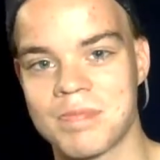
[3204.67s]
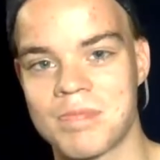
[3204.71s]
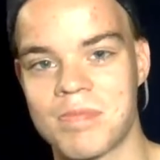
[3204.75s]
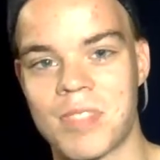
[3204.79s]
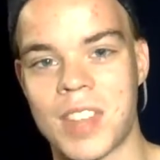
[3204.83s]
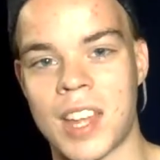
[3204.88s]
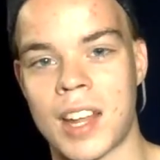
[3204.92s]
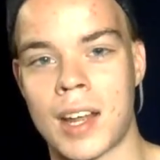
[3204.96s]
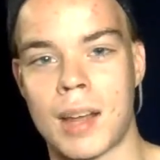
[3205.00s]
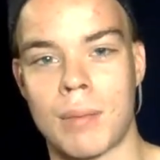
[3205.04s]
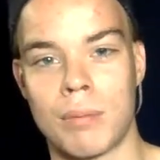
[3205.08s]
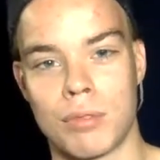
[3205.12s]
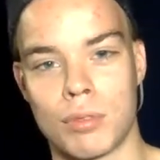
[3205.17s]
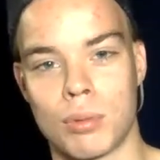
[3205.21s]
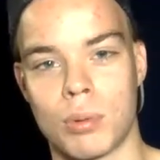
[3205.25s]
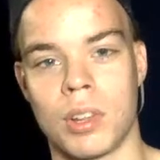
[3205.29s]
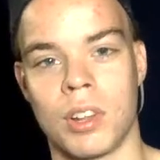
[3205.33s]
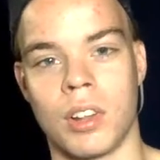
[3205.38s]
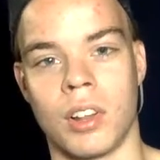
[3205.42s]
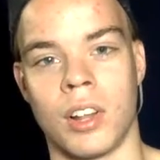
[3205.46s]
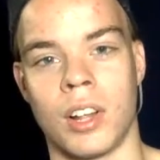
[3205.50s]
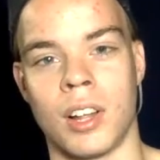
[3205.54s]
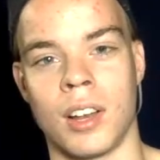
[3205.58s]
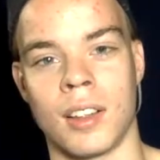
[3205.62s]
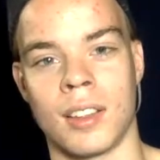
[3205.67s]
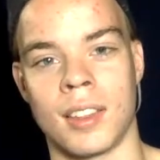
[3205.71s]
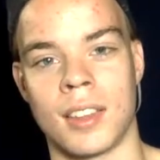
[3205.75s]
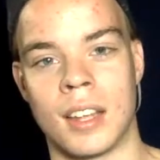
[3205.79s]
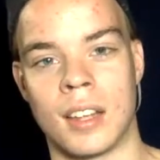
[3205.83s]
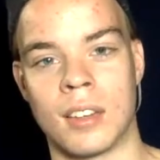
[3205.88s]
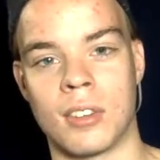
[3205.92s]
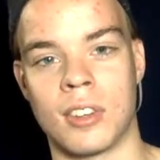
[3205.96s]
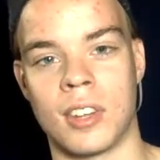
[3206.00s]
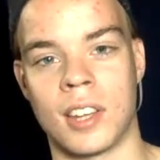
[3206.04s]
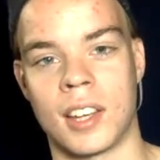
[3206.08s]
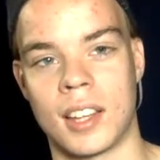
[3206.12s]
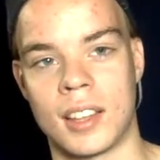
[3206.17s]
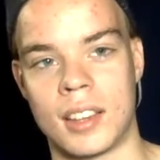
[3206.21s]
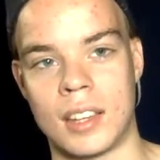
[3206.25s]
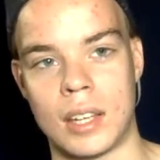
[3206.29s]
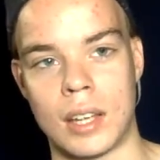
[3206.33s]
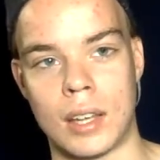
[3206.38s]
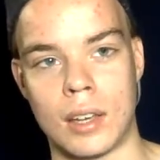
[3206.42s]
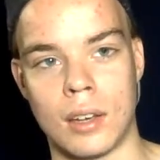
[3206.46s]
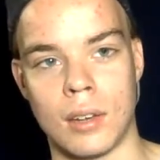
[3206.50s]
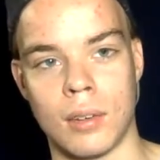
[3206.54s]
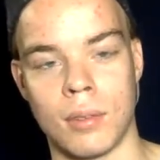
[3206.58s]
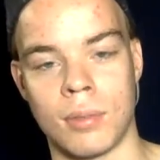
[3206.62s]
that happens with a lot of things. Like at the
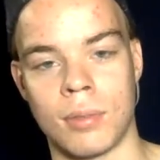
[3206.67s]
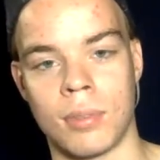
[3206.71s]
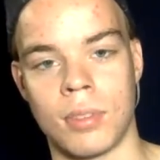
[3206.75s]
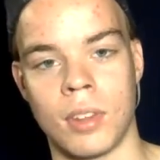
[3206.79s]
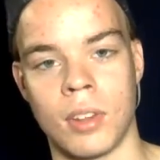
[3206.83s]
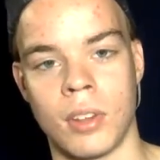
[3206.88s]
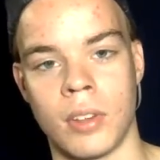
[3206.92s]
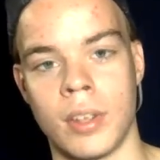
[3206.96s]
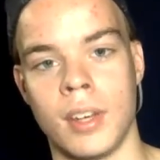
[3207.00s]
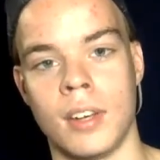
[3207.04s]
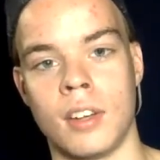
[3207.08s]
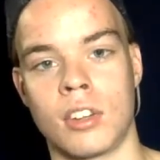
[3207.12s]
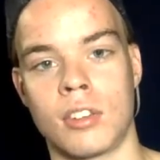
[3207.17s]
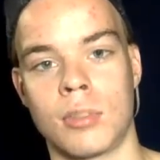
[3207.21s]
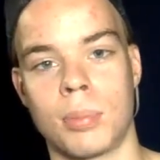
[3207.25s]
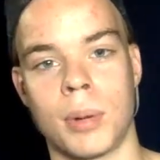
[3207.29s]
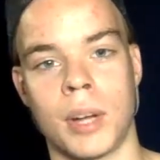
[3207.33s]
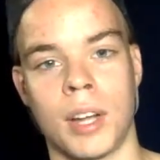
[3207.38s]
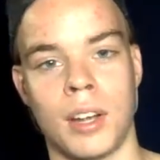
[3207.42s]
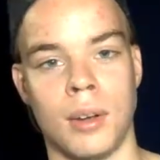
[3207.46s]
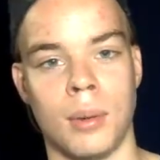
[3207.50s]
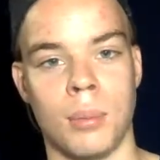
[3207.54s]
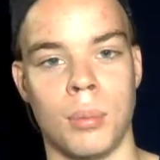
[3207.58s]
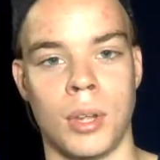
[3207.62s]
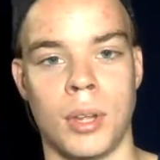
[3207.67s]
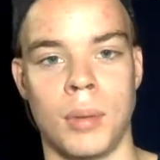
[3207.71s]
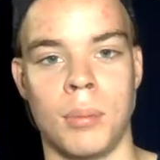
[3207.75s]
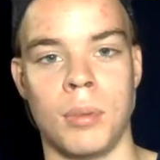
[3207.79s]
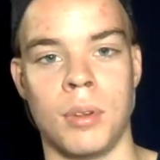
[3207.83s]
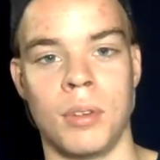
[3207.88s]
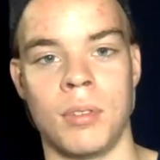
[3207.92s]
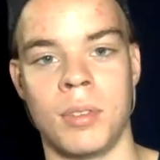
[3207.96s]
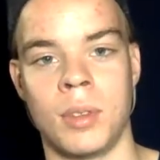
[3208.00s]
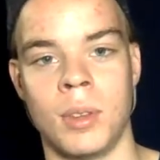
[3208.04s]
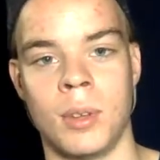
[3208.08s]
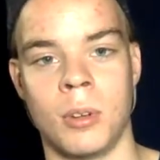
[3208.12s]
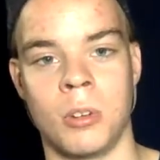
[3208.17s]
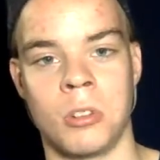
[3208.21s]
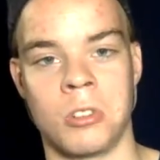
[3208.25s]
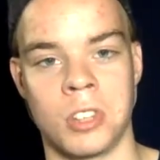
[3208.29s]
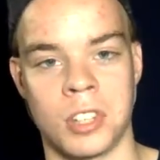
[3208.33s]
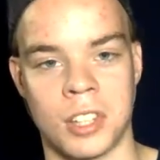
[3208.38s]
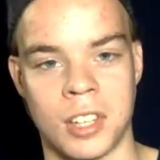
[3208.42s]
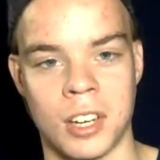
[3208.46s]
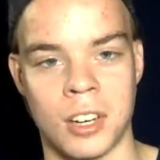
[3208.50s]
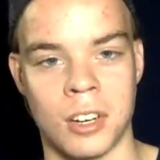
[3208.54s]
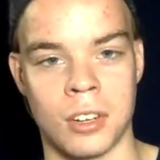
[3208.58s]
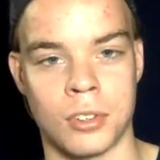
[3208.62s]
end of the latest Spider-Man movie, there's a
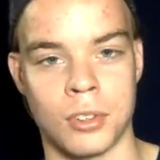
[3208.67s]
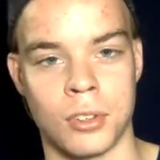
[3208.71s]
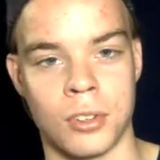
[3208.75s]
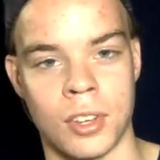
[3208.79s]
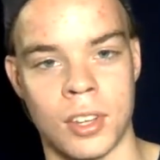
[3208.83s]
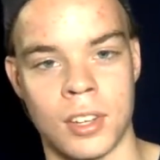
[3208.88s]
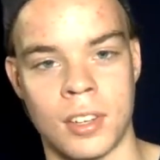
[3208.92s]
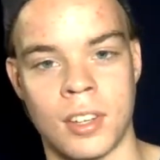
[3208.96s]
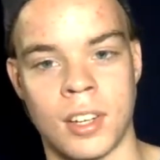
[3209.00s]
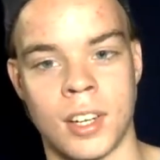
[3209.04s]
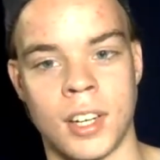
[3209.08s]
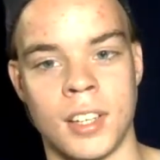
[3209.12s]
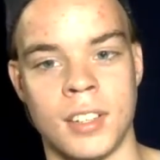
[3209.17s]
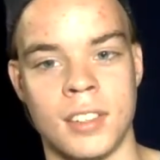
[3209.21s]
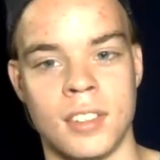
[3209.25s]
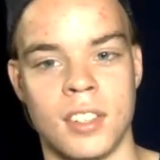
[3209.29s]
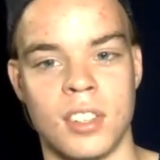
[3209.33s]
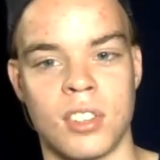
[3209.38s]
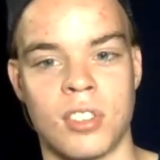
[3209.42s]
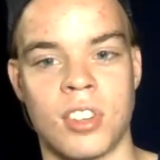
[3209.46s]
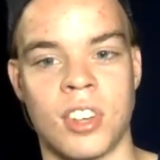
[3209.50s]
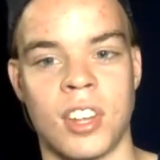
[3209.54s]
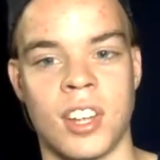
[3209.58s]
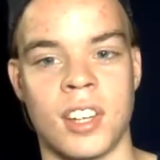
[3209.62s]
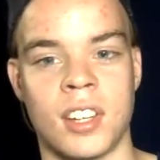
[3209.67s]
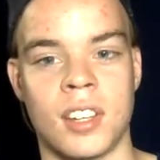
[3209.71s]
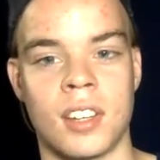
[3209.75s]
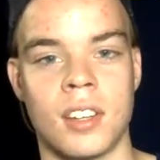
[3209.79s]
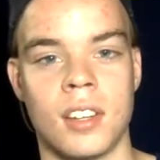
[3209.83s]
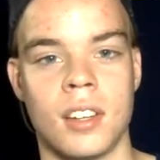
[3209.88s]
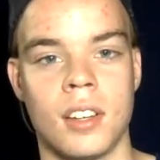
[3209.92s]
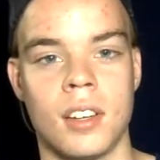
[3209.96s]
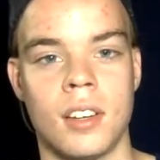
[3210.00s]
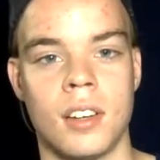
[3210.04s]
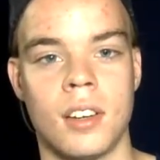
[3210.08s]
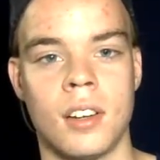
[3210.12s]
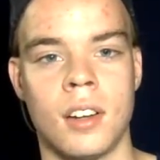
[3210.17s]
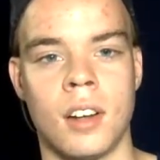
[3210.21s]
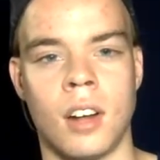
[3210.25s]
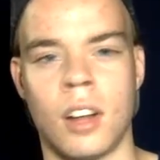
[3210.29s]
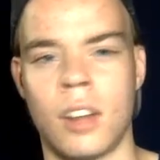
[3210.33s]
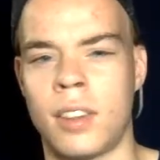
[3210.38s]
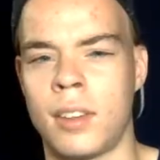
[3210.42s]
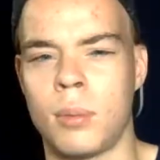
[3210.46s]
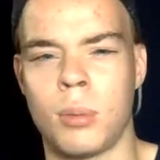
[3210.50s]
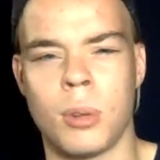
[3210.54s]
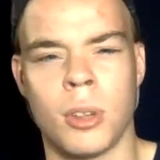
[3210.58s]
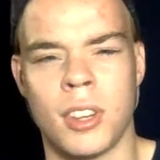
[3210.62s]
character that died, and it's like, are
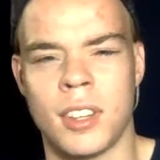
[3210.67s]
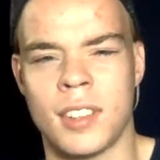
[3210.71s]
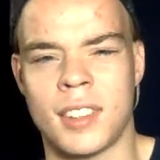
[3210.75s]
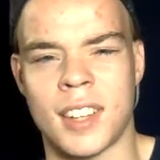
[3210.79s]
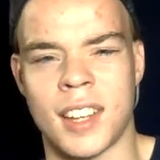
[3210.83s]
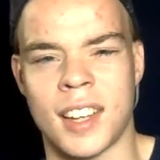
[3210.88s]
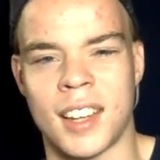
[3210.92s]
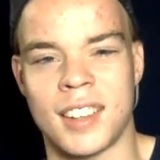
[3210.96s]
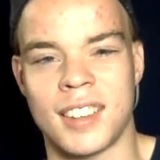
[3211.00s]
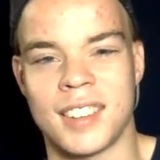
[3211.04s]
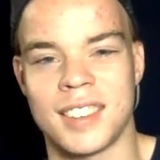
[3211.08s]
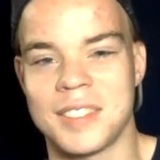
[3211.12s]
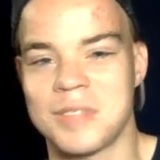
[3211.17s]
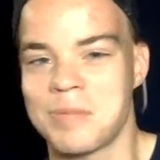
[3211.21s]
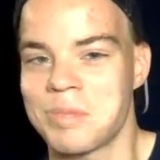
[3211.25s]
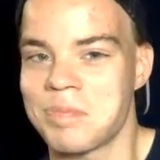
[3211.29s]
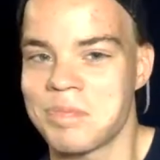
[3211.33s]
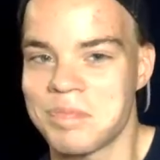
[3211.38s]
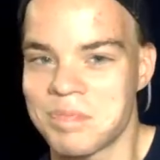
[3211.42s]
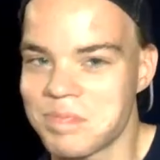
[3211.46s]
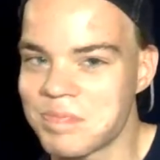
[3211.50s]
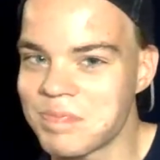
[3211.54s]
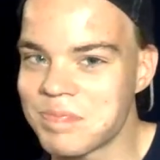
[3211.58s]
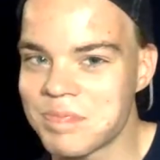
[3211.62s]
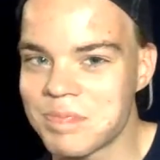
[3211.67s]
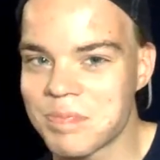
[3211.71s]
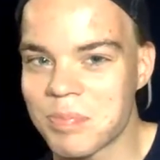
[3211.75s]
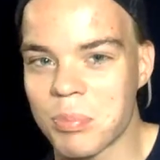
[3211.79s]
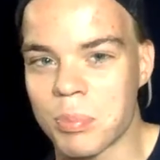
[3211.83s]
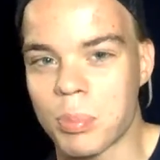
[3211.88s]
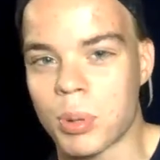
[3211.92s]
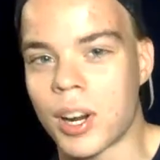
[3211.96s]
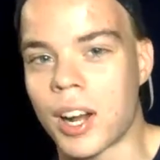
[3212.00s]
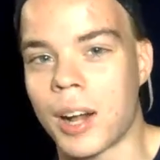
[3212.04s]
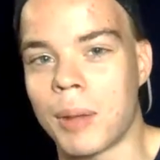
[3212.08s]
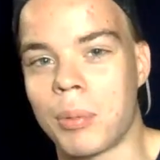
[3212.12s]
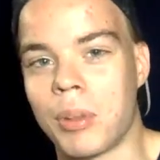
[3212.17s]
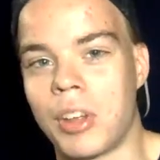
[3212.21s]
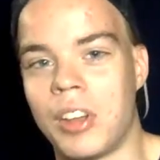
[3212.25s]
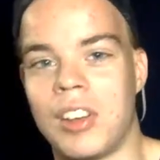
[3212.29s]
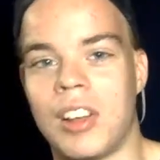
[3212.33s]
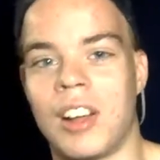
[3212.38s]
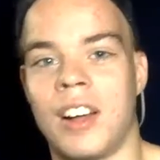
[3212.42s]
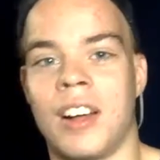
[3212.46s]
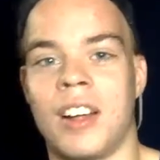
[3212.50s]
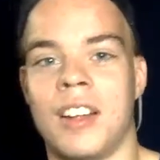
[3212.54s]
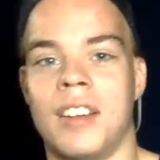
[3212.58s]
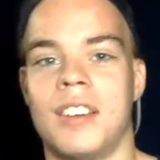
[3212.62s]
they really dead? Probably
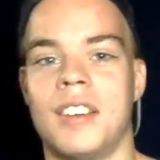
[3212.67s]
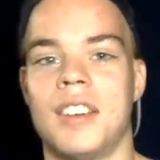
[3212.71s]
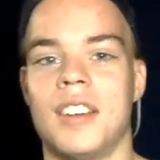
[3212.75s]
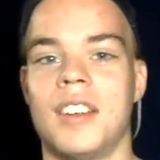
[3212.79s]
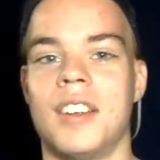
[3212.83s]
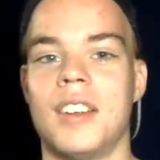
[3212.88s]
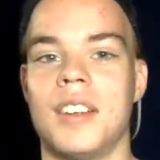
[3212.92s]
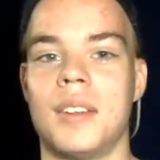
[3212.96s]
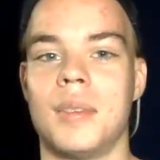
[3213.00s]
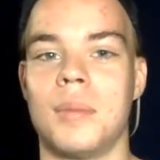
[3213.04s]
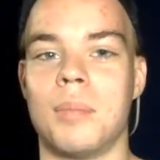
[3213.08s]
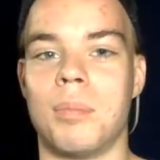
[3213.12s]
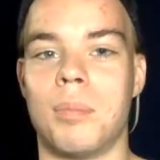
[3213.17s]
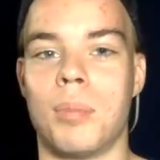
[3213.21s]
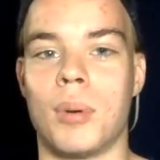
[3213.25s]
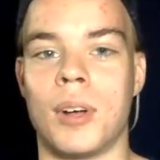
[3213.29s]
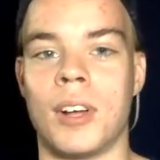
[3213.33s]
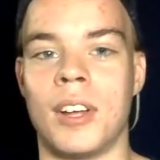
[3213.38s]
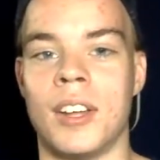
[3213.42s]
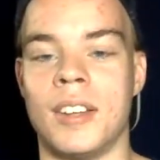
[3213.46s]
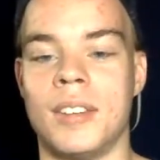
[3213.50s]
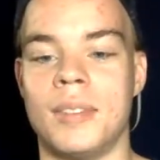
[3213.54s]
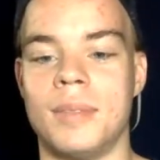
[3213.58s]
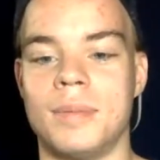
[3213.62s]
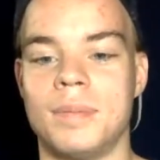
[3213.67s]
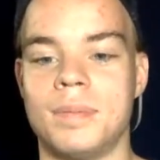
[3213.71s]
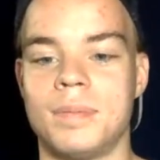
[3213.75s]
not. But